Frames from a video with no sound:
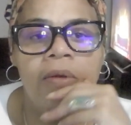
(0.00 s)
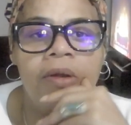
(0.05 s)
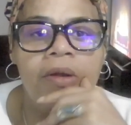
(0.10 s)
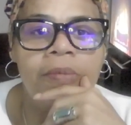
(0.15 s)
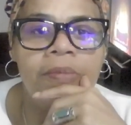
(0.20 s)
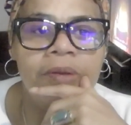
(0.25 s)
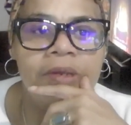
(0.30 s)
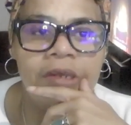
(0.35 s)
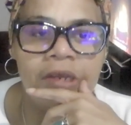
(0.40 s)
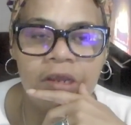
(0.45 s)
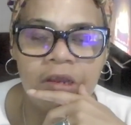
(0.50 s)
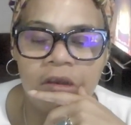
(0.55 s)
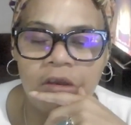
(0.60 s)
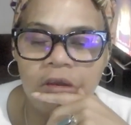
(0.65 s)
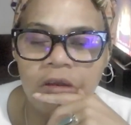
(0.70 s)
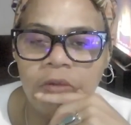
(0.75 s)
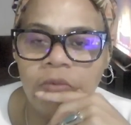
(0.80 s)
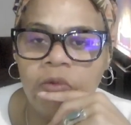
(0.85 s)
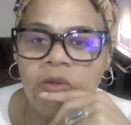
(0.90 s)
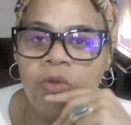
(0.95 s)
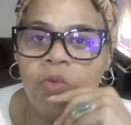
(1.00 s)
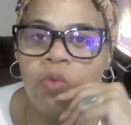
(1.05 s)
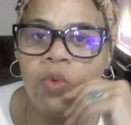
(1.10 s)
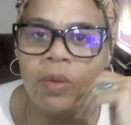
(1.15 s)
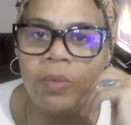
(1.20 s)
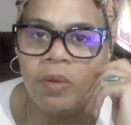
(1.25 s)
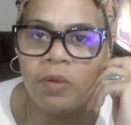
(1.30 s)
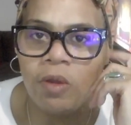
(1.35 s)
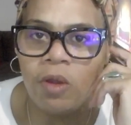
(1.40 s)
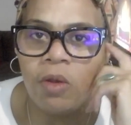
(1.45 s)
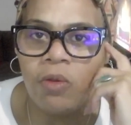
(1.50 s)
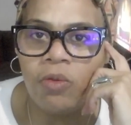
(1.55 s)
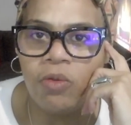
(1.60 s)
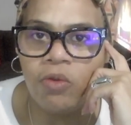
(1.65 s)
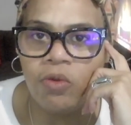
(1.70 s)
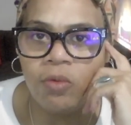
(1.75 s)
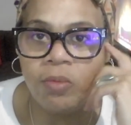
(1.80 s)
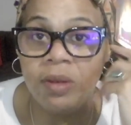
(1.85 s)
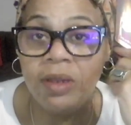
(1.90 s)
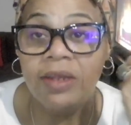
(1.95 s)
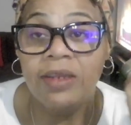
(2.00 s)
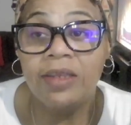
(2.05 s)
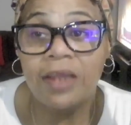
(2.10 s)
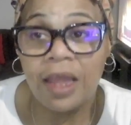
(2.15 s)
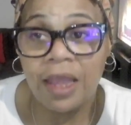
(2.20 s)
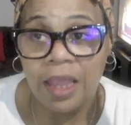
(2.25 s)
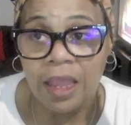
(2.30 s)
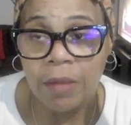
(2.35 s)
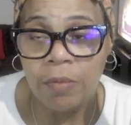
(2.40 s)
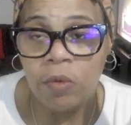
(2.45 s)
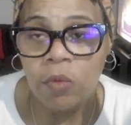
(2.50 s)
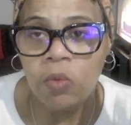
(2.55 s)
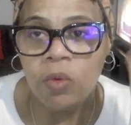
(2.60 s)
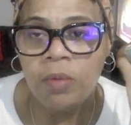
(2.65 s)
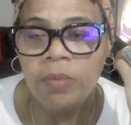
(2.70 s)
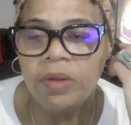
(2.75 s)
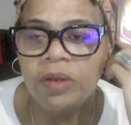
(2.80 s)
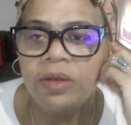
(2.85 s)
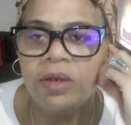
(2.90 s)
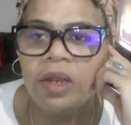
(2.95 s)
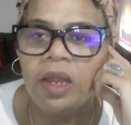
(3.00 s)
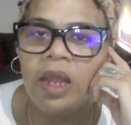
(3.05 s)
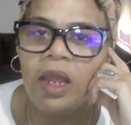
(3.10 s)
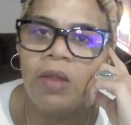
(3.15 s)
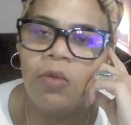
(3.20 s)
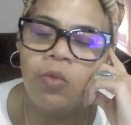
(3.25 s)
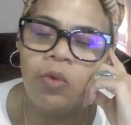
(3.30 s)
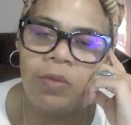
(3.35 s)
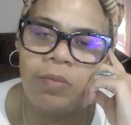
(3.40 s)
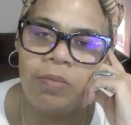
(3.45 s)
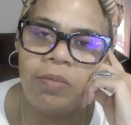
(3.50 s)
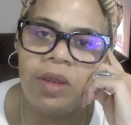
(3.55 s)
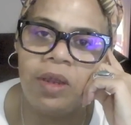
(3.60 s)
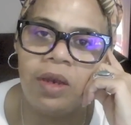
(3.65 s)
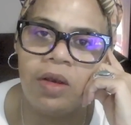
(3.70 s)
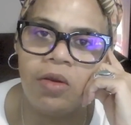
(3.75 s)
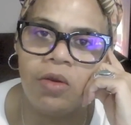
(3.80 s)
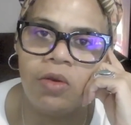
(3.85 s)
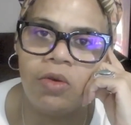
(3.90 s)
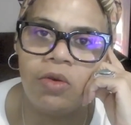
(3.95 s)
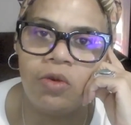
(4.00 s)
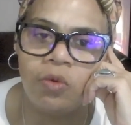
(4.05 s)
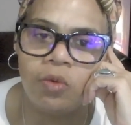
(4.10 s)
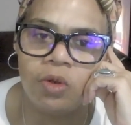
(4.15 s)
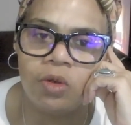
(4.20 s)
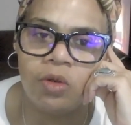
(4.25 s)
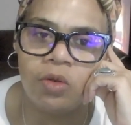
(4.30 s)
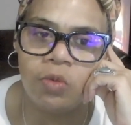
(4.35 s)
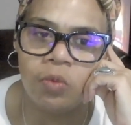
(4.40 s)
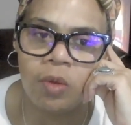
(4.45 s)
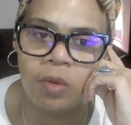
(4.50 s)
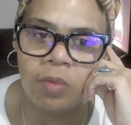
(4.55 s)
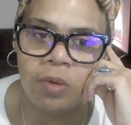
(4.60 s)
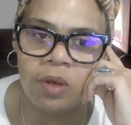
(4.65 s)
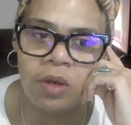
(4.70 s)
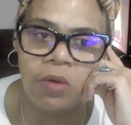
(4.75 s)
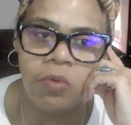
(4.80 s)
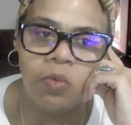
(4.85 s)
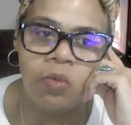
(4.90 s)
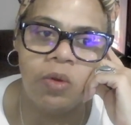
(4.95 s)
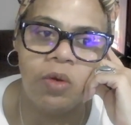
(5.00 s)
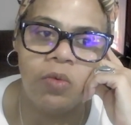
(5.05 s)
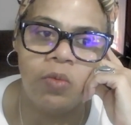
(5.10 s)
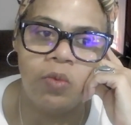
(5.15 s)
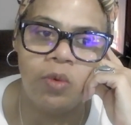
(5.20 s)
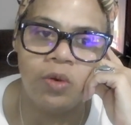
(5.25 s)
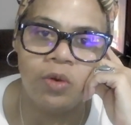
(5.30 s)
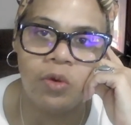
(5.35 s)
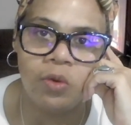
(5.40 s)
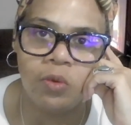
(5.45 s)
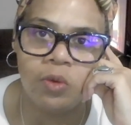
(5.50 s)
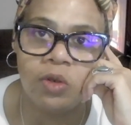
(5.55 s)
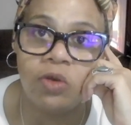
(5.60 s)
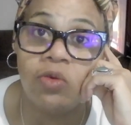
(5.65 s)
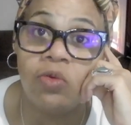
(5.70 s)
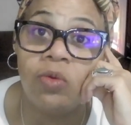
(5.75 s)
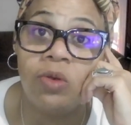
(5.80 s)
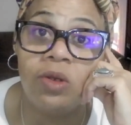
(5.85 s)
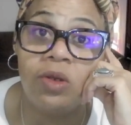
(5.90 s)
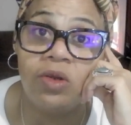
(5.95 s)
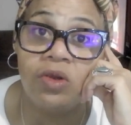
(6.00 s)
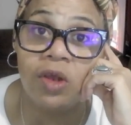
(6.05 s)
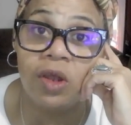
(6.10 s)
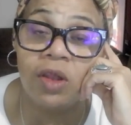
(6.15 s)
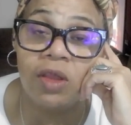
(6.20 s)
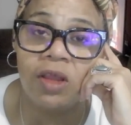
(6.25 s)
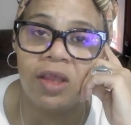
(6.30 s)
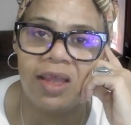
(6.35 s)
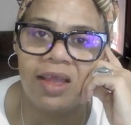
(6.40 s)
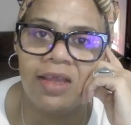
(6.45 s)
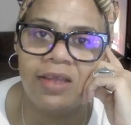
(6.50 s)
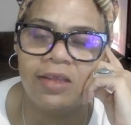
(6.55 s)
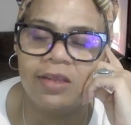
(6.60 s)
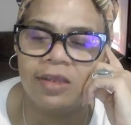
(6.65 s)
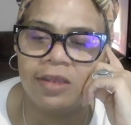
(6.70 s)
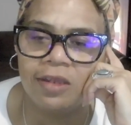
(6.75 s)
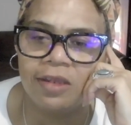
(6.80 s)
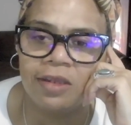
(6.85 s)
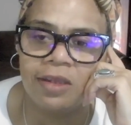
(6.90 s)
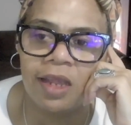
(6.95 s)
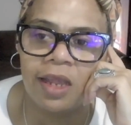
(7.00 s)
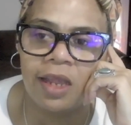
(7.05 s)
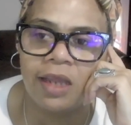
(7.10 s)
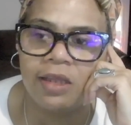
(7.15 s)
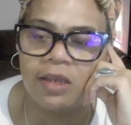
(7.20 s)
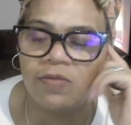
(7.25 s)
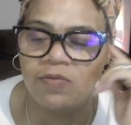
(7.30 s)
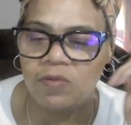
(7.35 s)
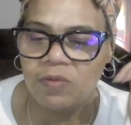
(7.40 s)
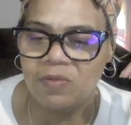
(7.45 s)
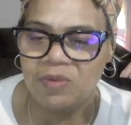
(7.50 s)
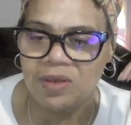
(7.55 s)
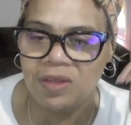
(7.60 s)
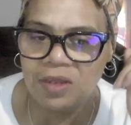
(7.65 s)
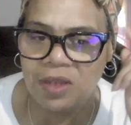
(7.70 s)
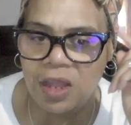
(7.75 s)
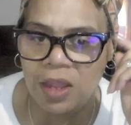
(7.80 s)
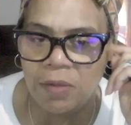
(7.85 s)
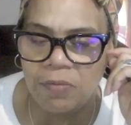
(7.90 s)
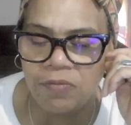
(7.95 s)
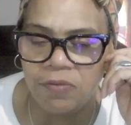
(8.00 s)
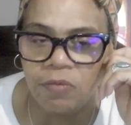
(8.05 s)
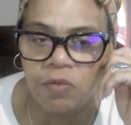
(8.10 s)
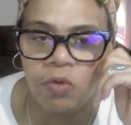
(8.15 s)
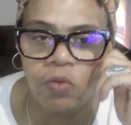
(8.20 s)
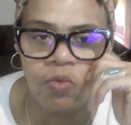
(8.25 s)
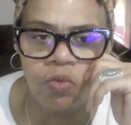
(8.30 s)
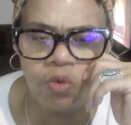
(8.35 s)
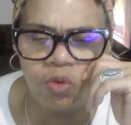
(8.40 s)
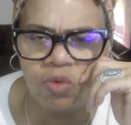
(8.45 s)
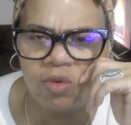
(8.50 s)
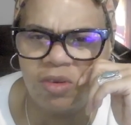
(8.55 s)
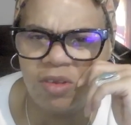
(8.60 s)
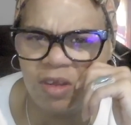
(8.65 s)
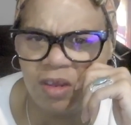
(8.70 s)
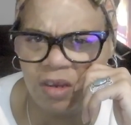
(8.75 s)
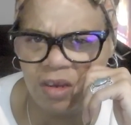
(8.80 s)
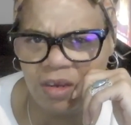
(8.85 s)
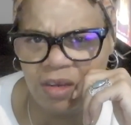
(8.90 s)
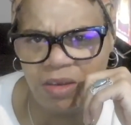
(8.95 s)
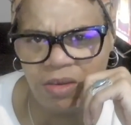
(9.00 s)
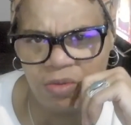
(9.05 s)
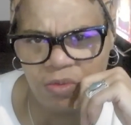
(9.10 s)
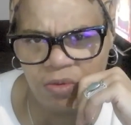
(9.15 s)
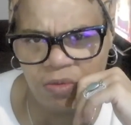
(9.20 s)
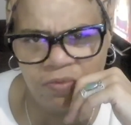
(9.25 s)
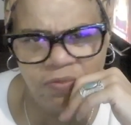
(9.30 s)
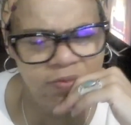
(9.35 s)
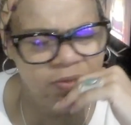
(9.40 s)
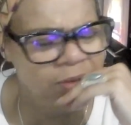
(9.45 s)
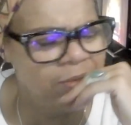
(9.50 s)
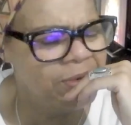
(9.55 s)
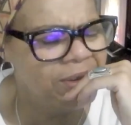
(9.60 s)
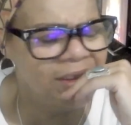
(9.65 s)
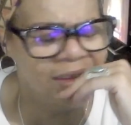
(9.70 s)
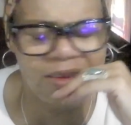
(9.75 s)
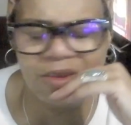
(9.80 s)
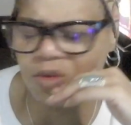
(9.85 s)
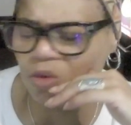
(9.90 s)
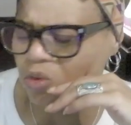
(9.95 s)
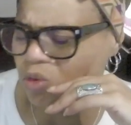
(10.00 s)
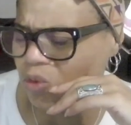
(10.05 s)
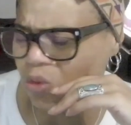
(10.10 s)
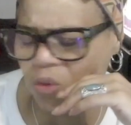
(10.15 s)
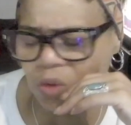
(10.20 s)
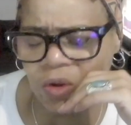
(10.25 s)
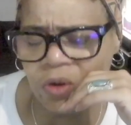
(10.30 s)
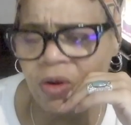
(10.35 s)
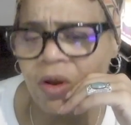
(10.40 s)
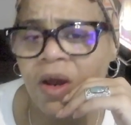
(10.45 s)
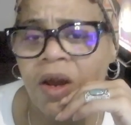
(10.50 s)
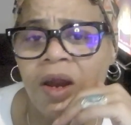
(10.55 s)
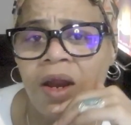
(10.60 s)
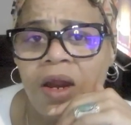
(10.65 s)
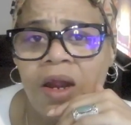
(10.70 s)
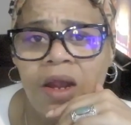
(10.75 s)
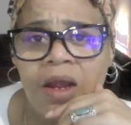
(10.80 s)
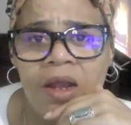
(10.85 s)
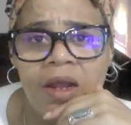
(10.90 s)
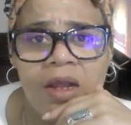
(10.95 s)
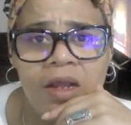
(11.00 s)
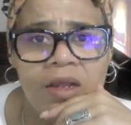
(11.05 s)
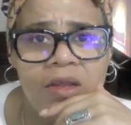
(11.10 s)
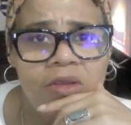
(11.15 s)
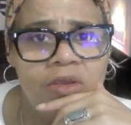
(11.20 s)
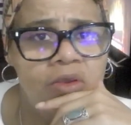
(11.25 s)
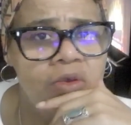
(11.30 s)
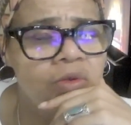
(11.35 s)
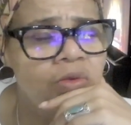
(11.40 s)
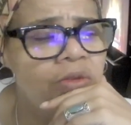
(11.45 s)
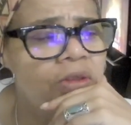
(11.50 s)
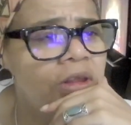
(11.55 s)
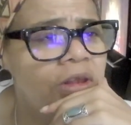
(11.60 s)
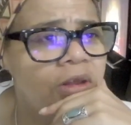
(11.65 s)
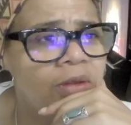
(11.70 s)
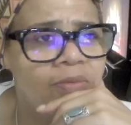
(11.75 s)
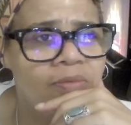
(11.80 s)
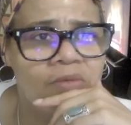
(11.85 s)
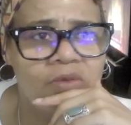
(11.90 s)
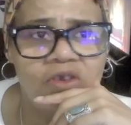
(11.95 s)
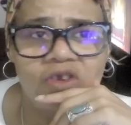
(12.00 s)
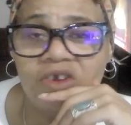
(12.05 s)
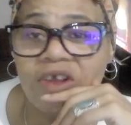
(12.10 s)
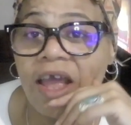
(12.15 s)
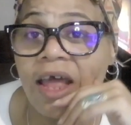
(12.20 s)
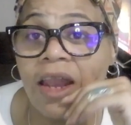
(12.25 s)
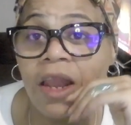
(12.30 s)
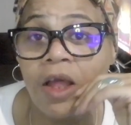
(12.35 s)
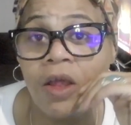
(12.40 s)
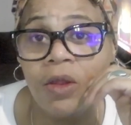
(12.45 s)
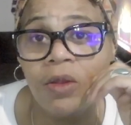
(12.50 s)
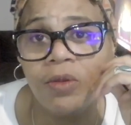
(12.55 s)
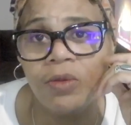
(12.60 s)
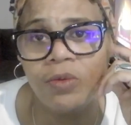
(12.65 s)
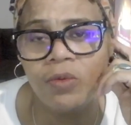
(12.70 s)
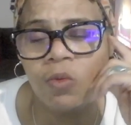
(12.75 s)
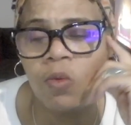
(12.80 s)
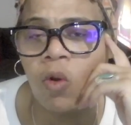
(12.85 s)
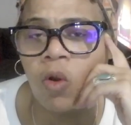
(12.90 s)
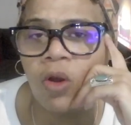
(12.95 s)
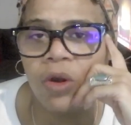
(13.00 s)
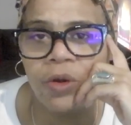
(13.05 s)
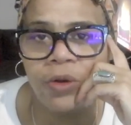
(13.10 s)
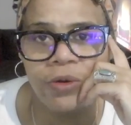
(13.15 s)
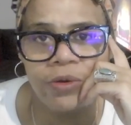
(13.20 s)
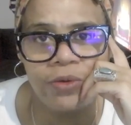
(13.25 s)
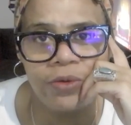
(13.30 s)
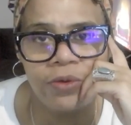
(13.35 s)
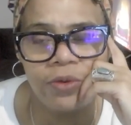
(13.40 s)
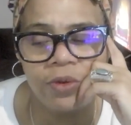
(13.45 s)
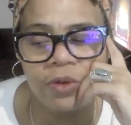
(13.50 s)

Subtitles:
particularly with women go through, because I am a woman, and what men are doing to women and what we're doing to each other as a society, from the top, from the rooter to the tutor, from the core to the shallow waters.